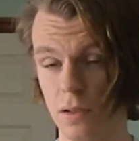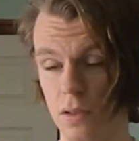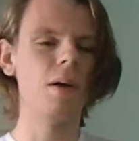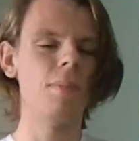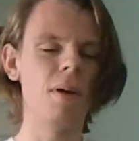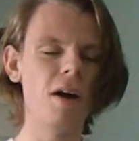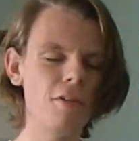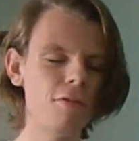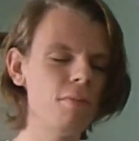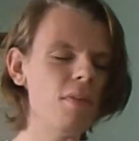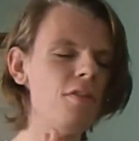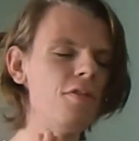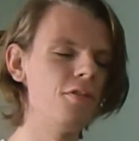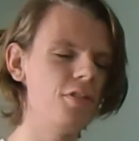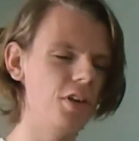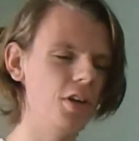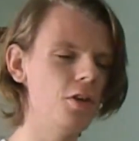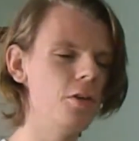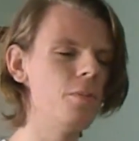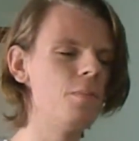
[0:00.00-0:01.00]
Apart from a
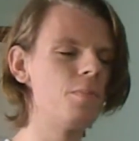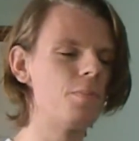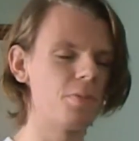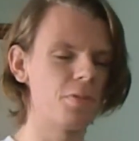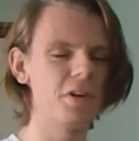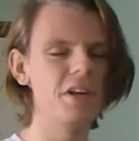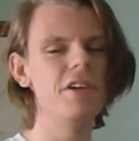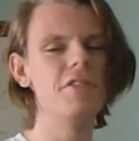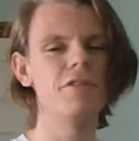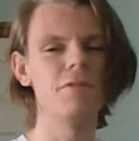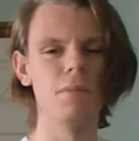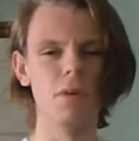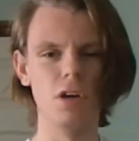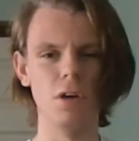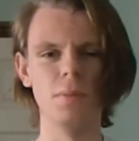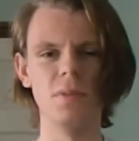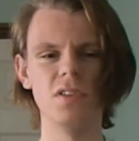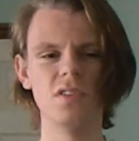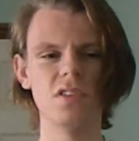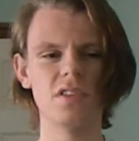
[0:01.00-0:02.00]
few brief
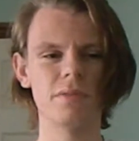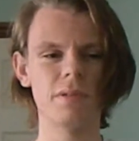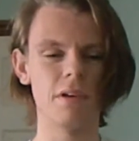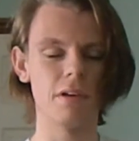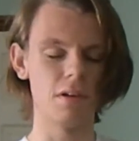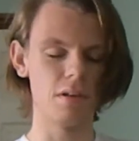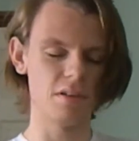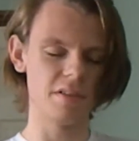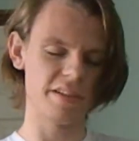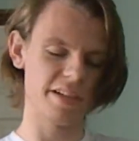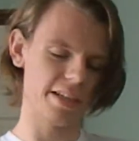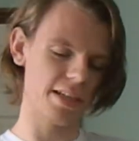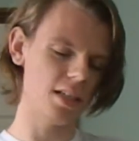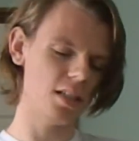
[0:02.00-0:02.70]
moments where I was like,